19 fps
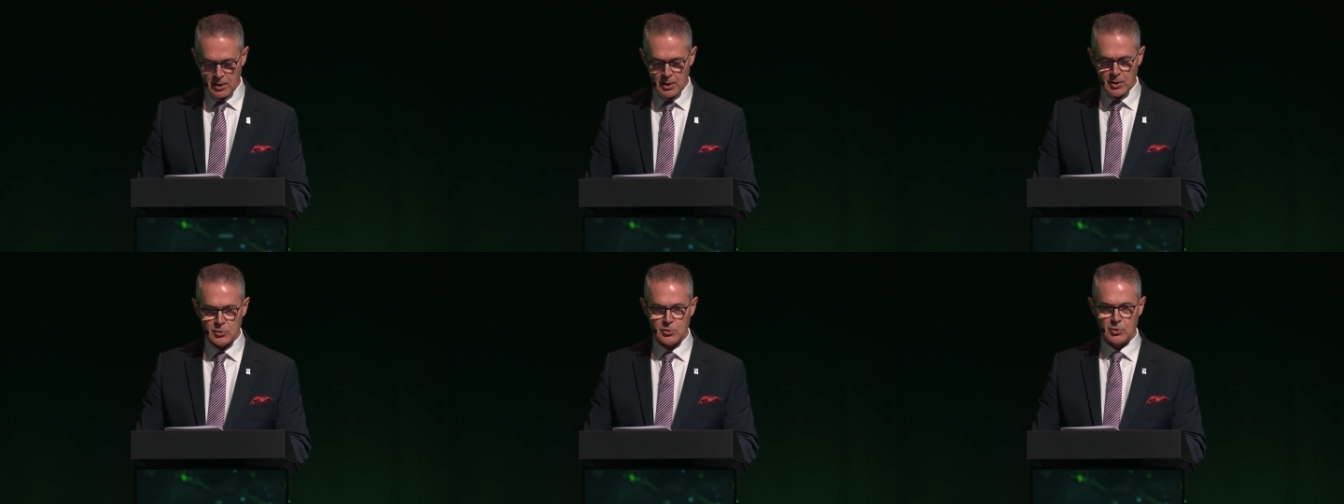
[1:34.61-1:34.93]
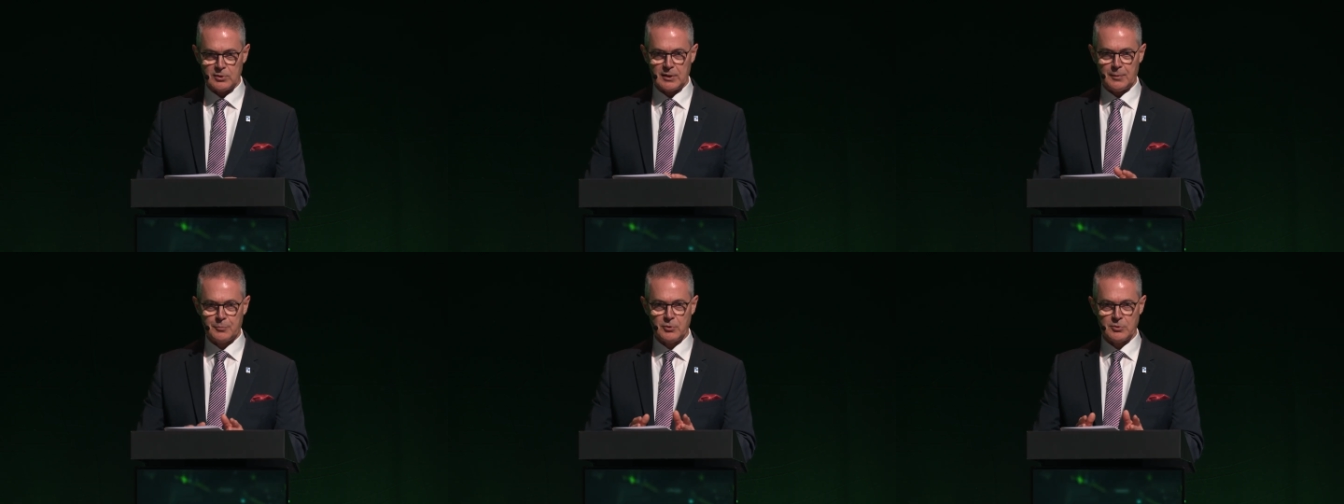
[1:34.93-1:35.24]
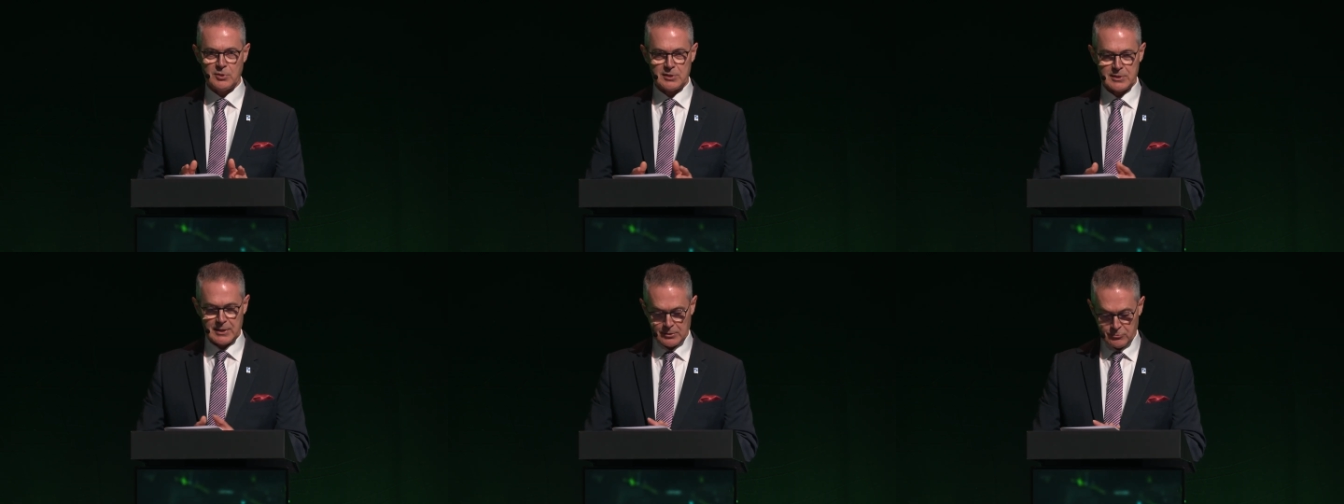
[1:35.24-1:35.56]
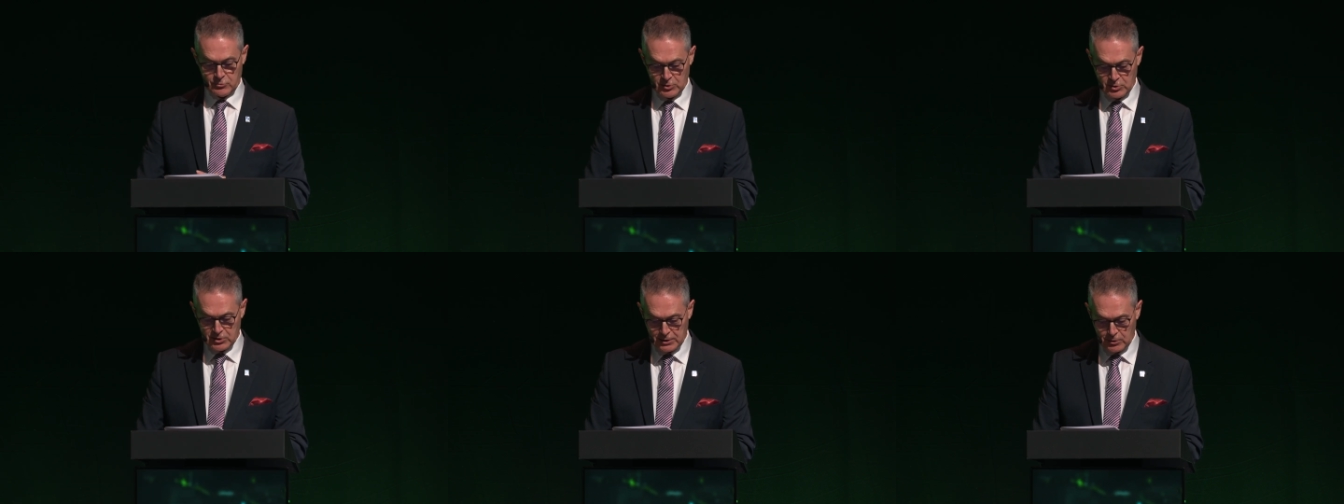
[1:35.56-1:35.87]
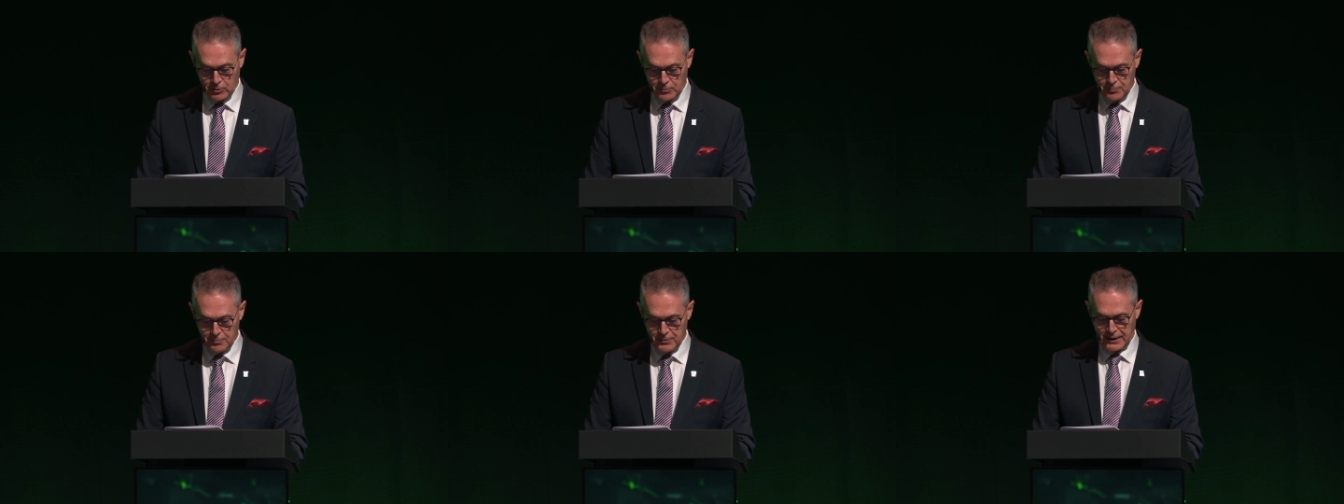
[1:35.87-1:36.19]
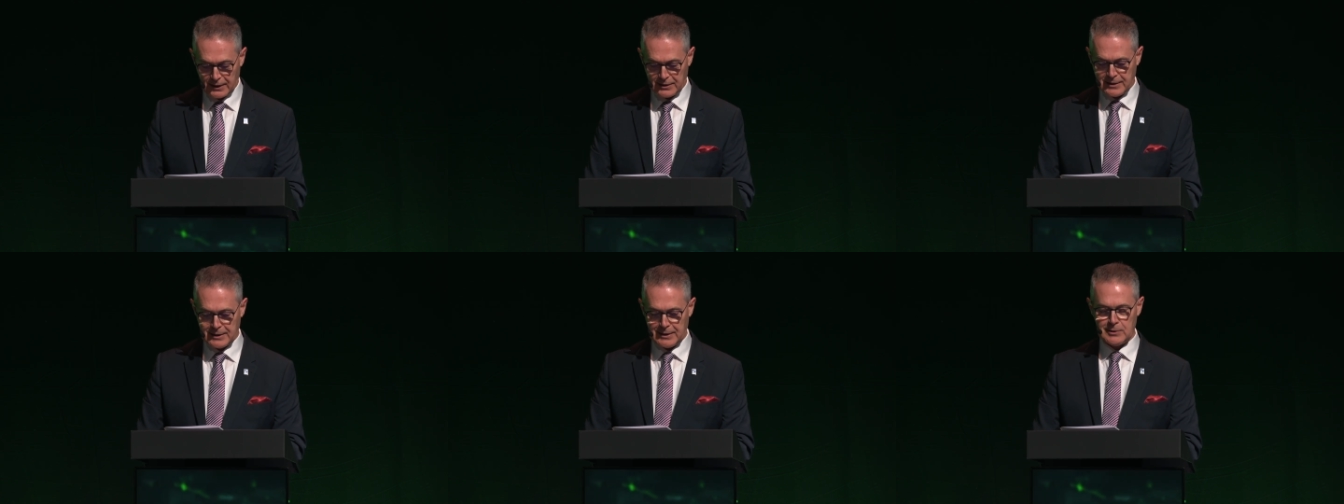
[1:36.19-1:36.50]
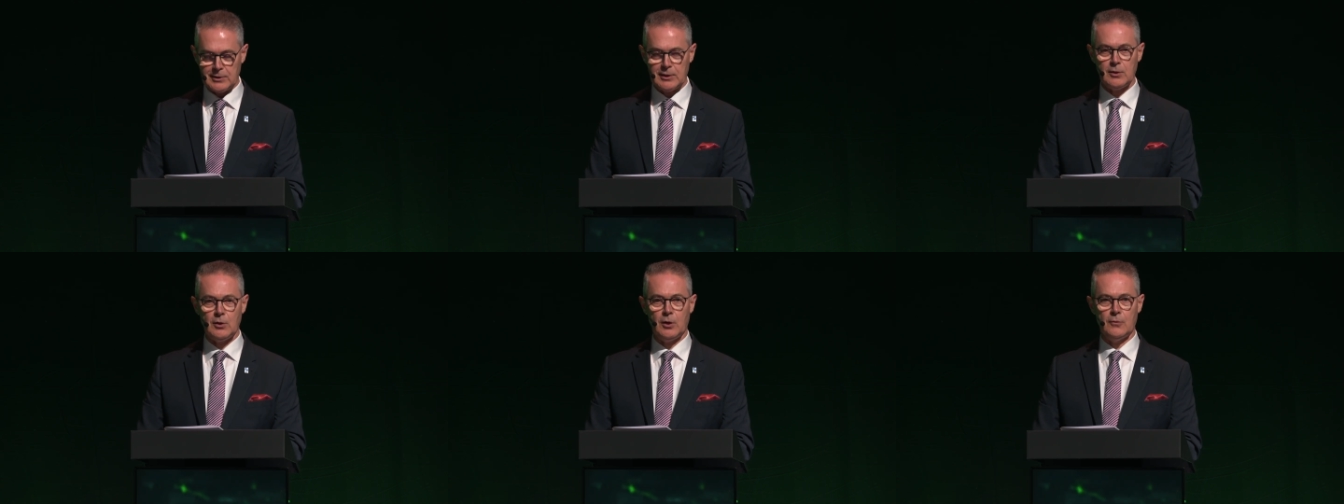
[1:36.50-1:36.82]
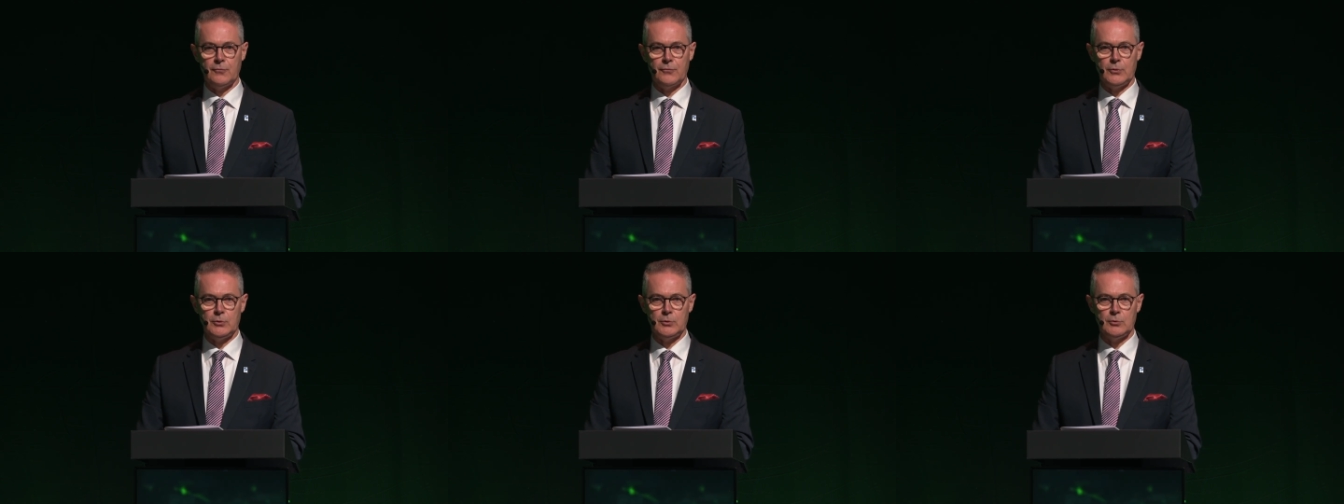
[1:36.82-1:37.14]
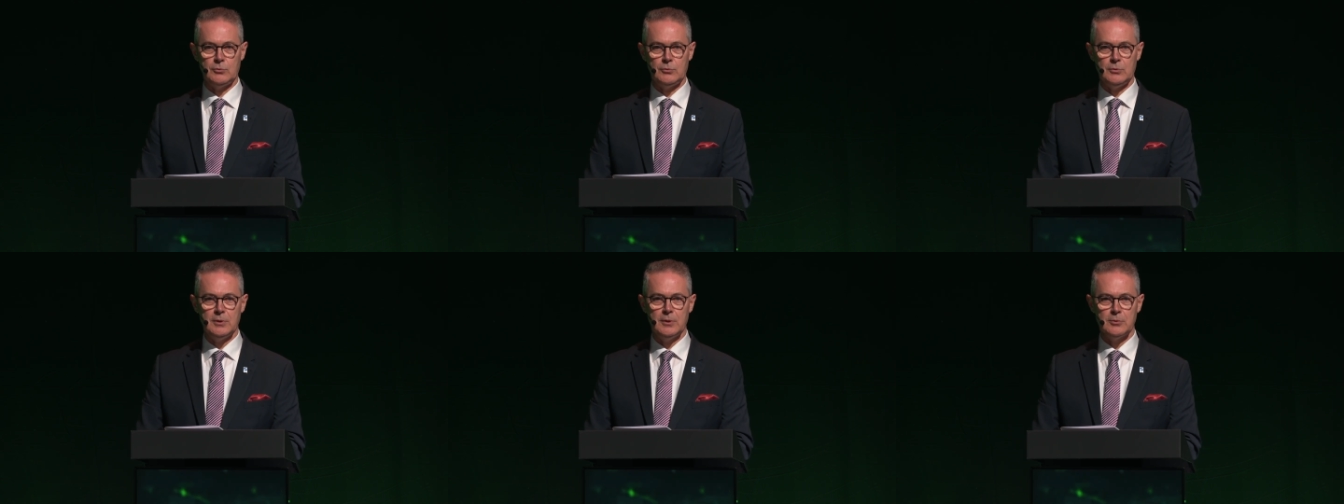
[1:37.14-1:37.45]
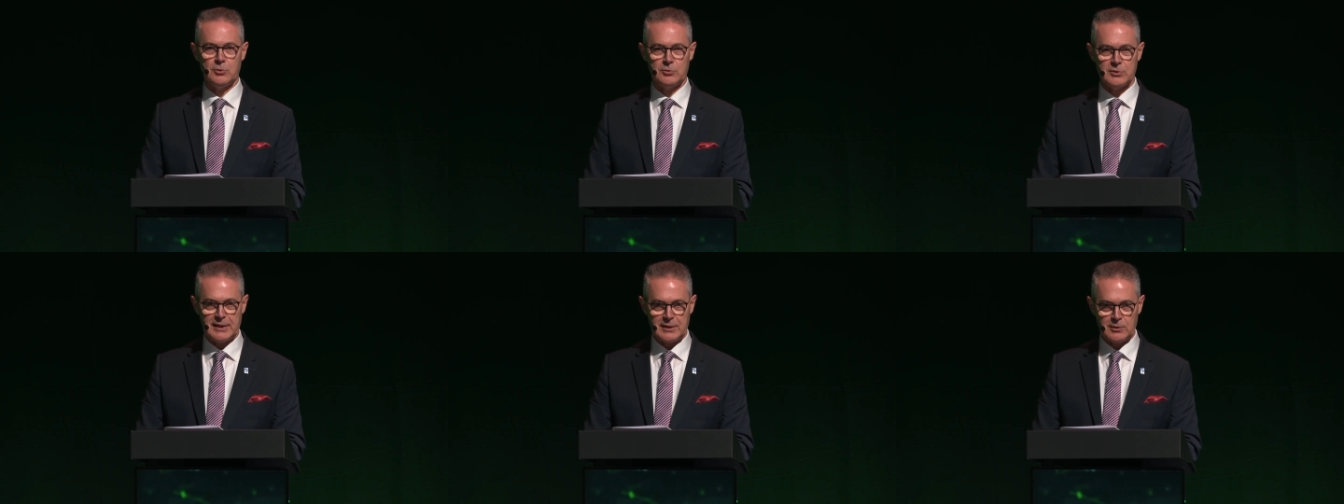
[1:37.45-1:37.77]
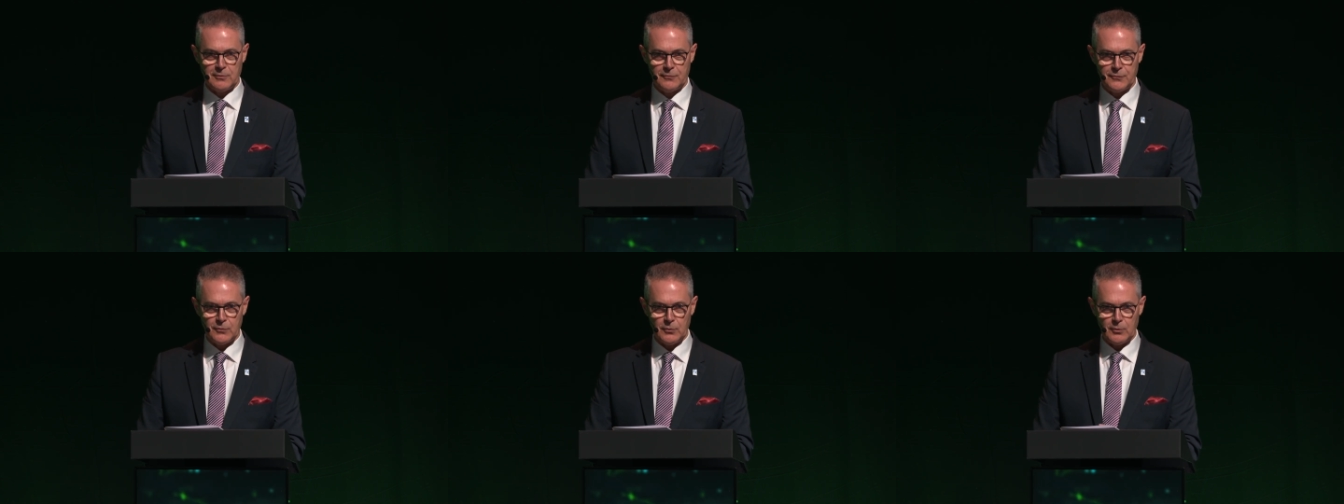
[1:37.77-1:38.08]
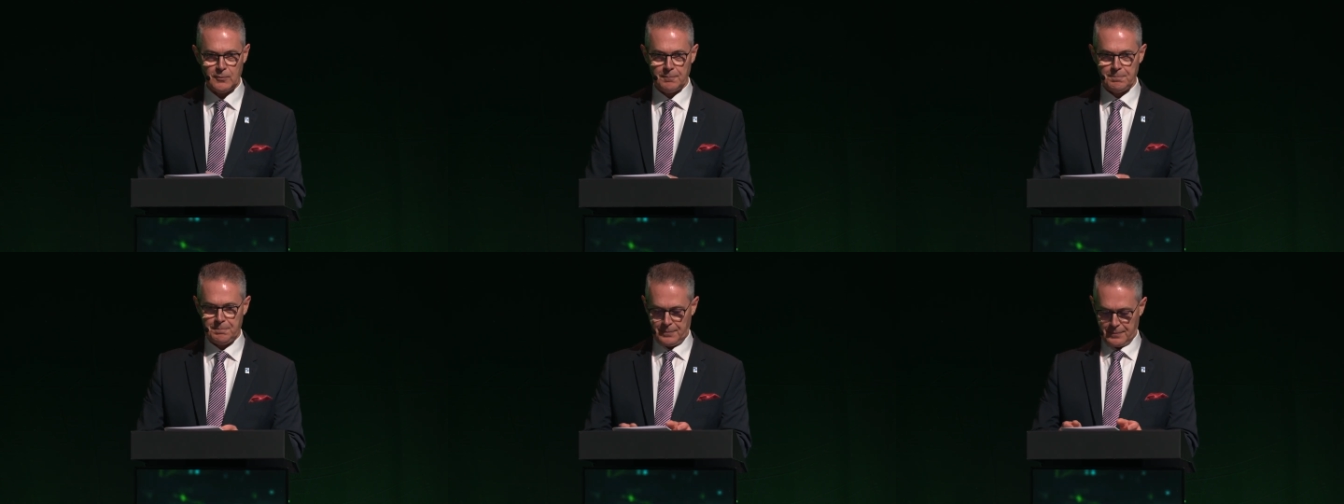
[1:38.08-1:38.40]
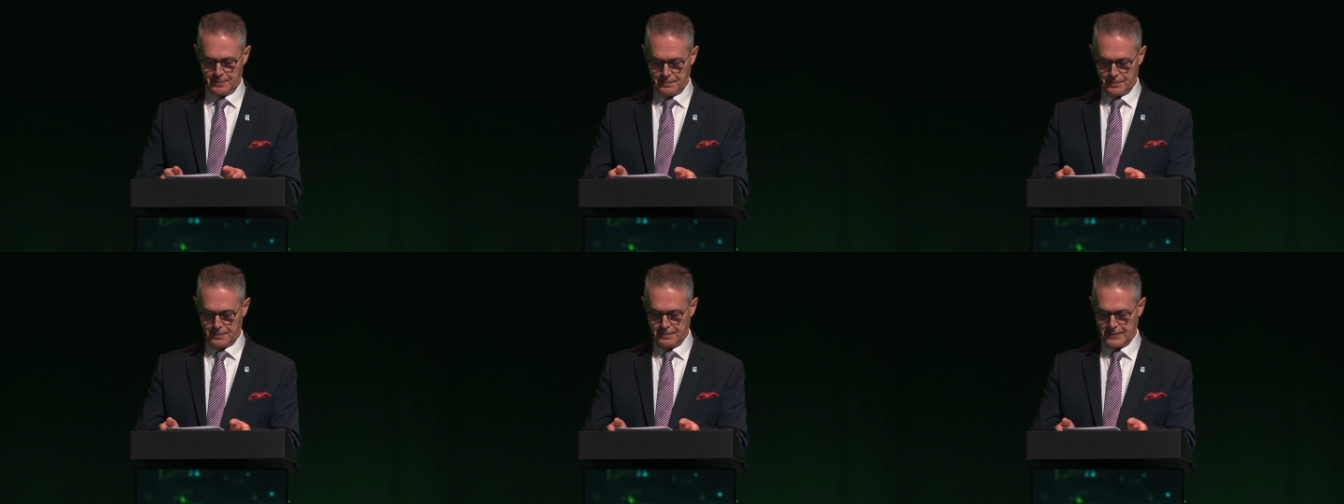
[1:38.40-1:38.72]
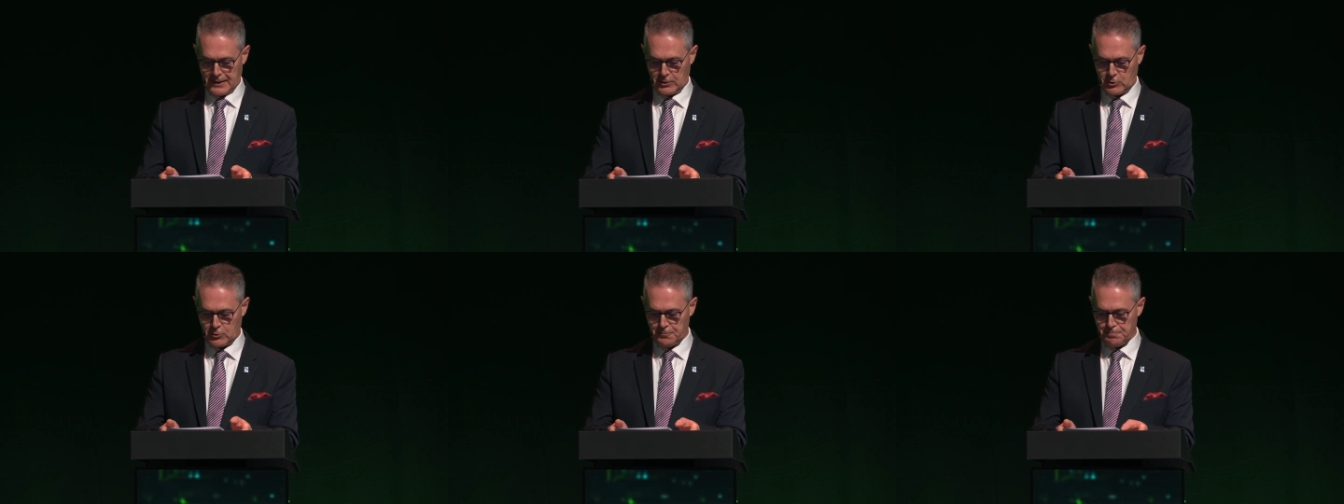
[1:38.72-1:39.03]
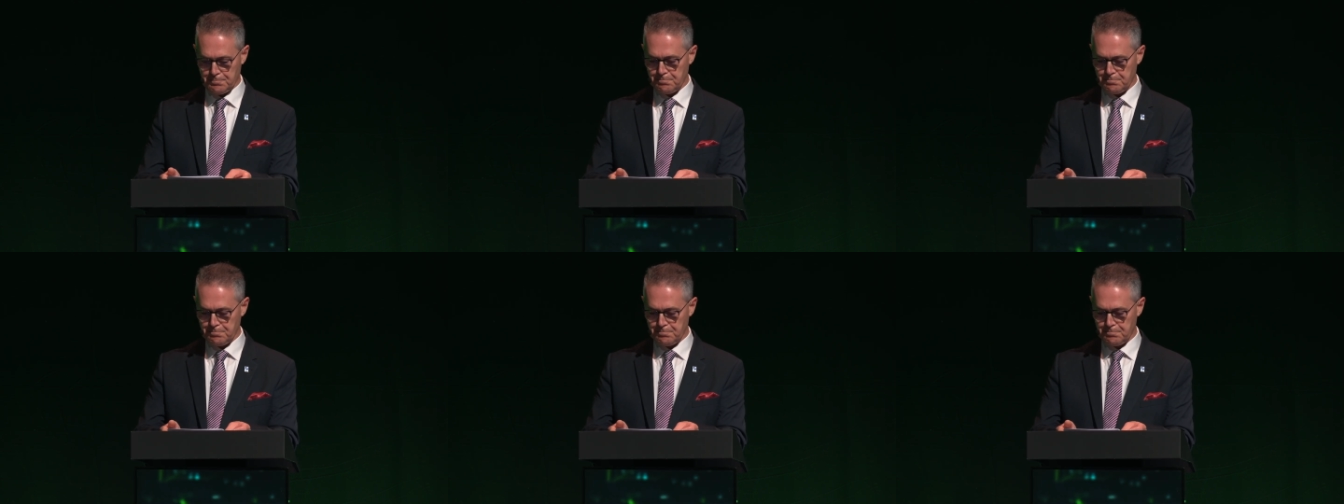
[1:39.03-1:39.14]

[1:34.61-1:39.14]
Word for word: So, Deputy Secretary General, may I kindly offer you to take the floor. Thank you.